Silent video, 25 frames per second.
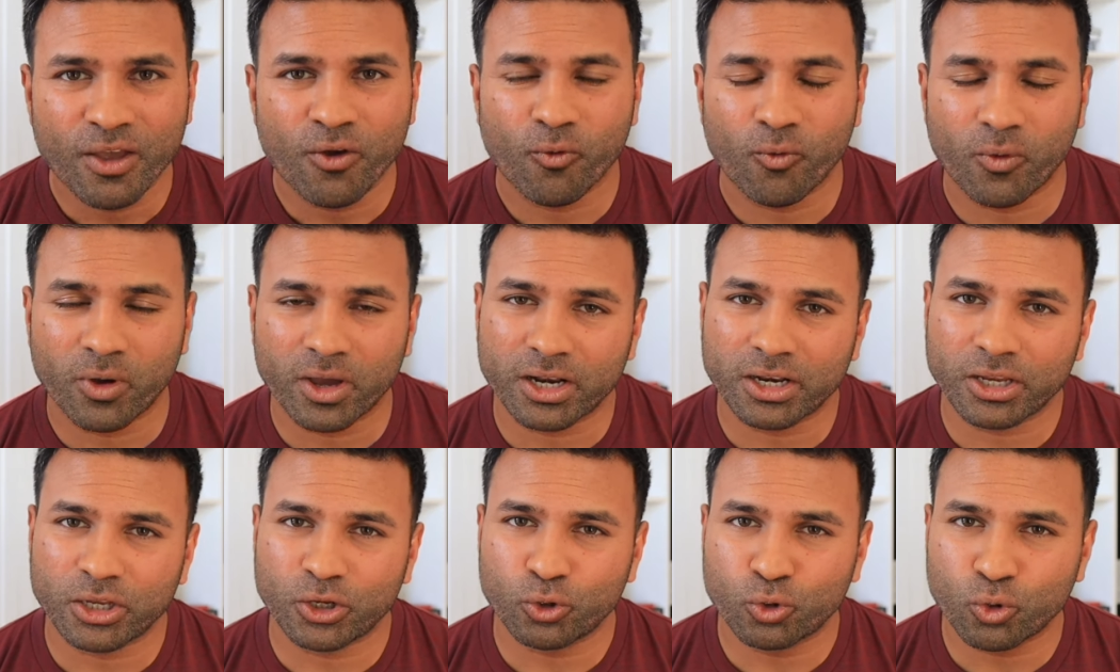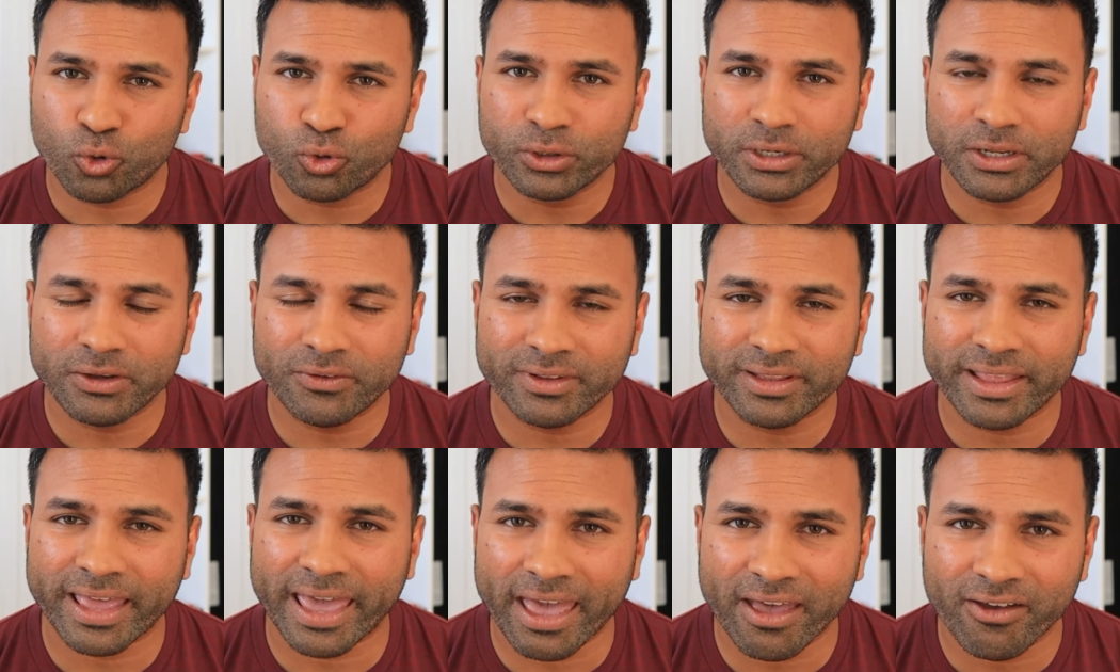where you don't
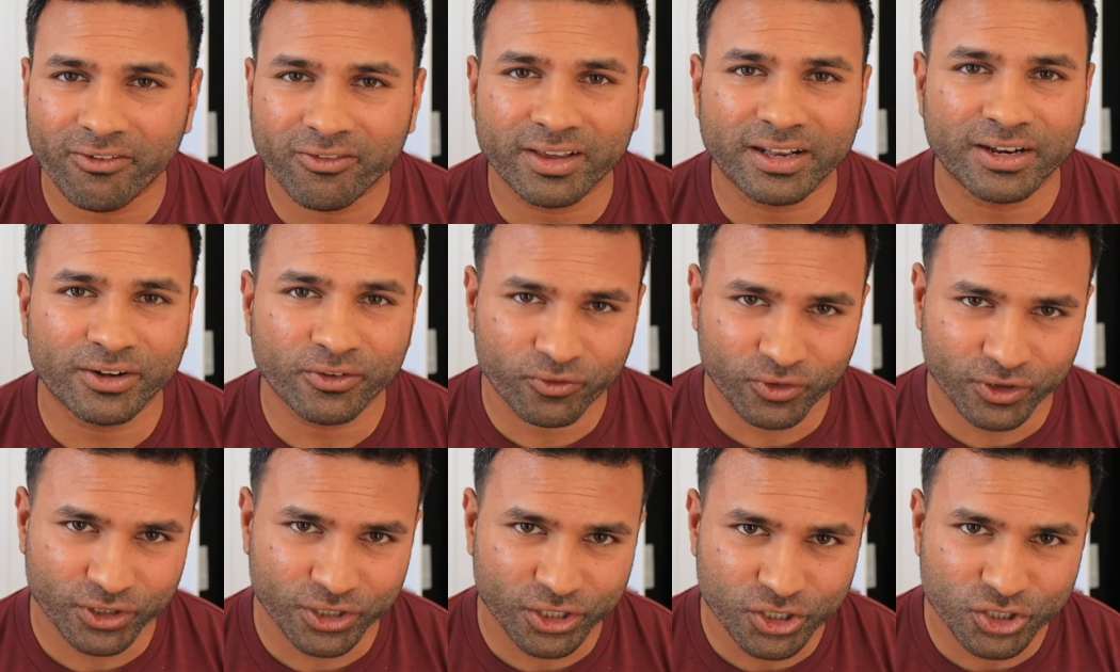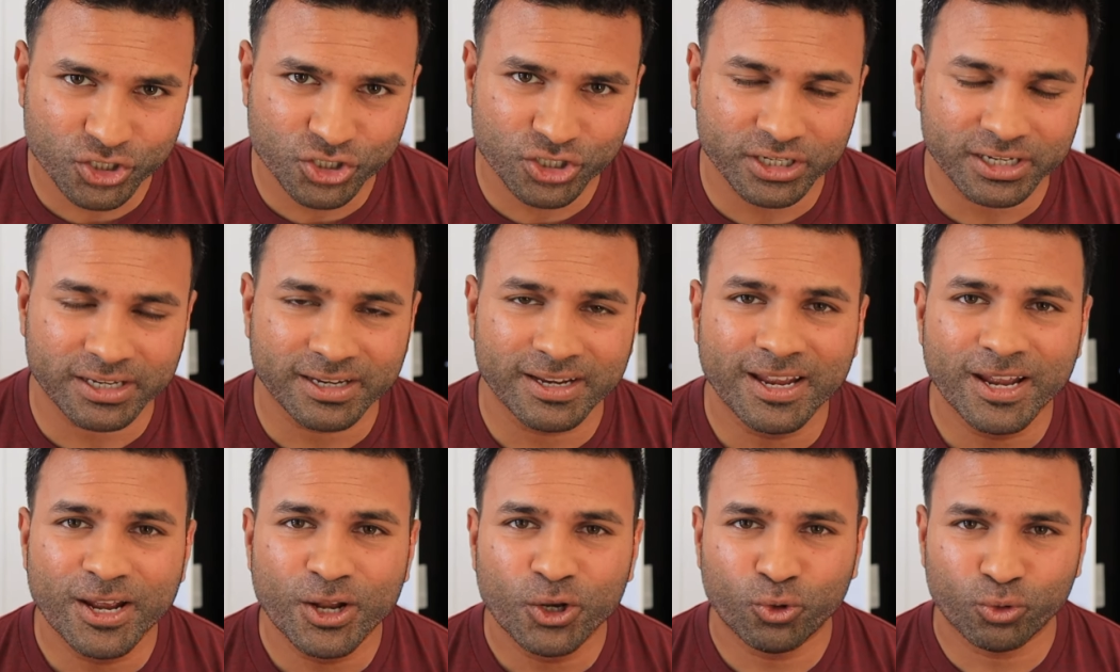even have enough energy
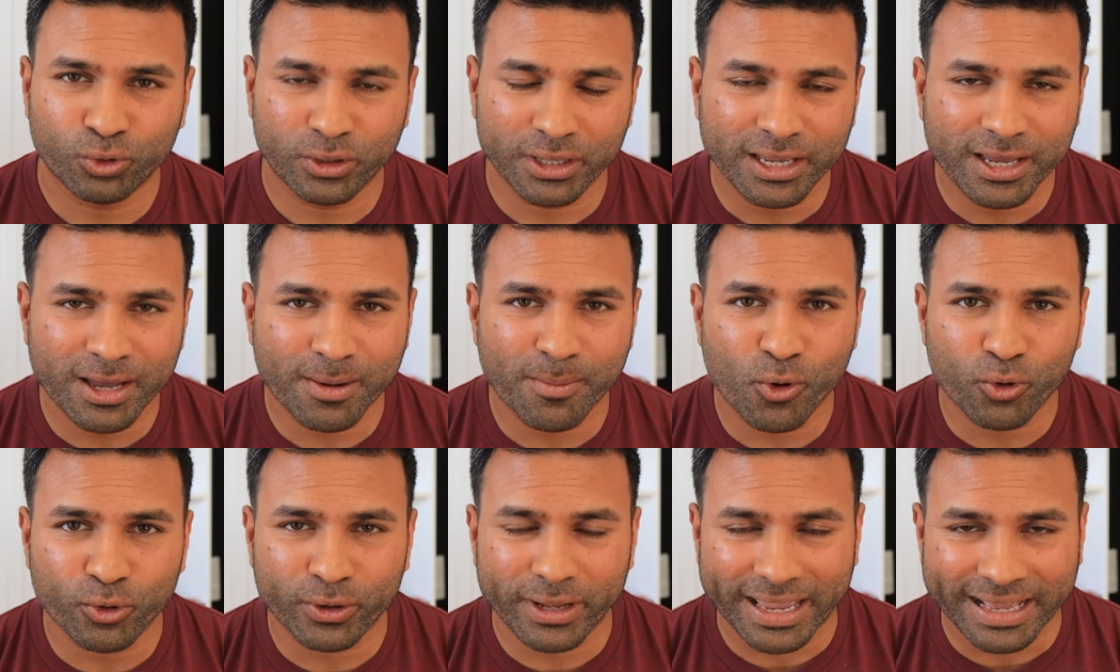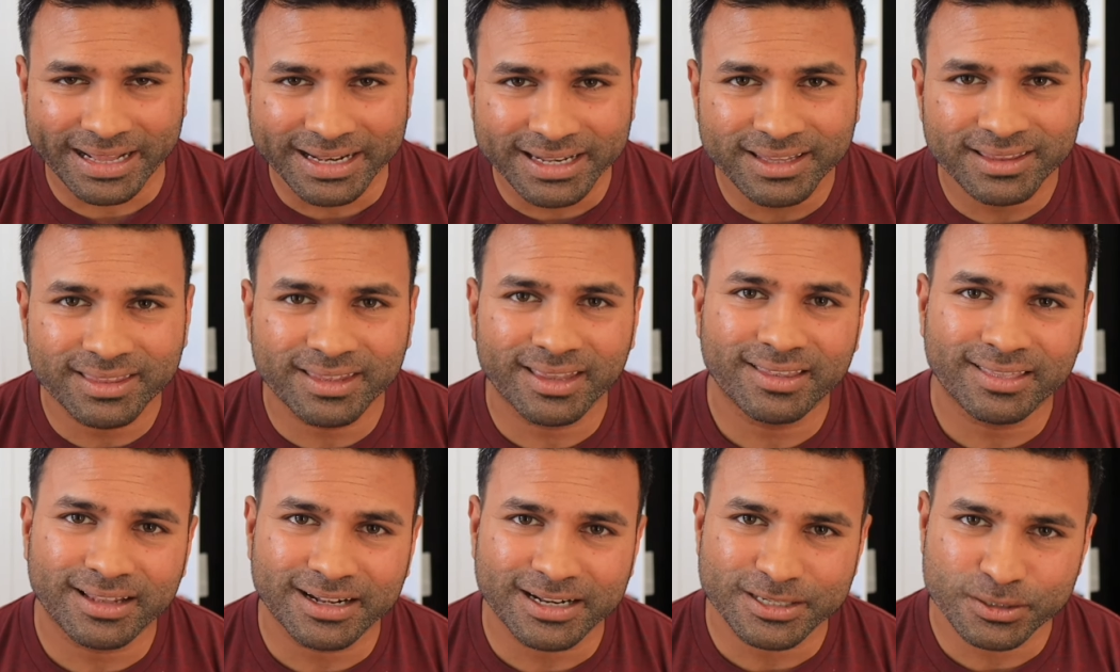to think about
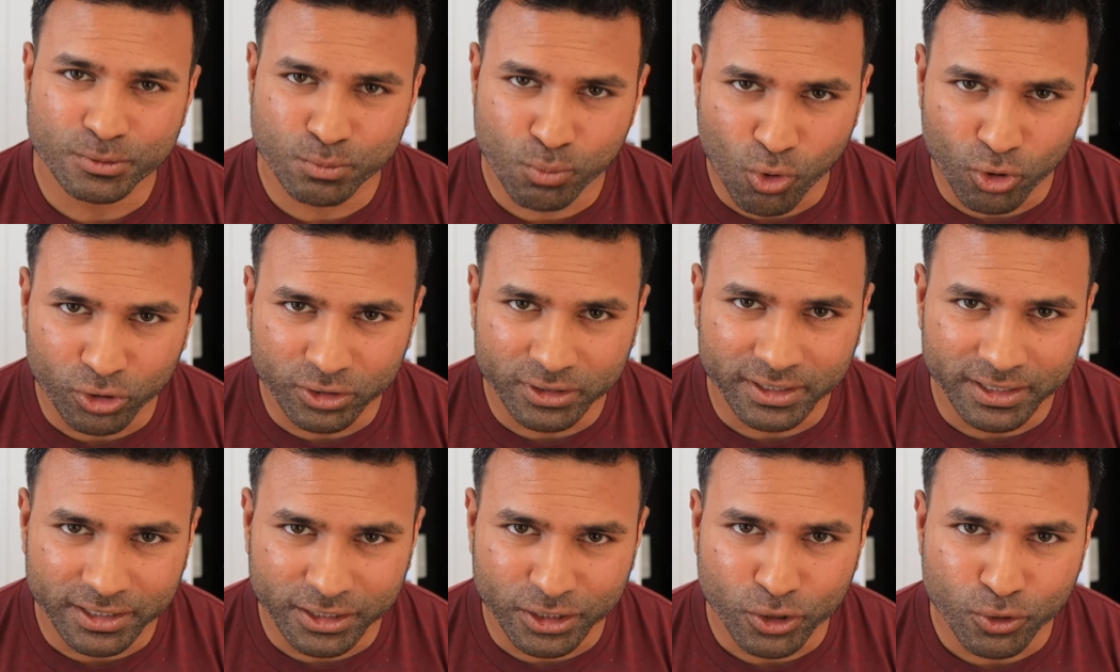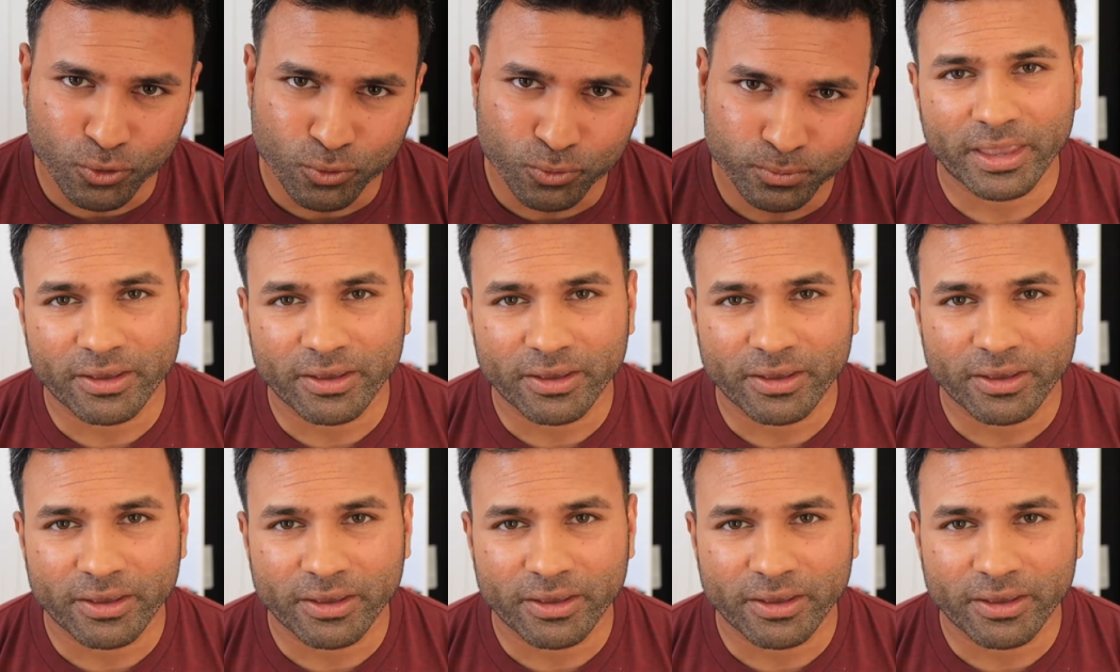anything that is bothering you.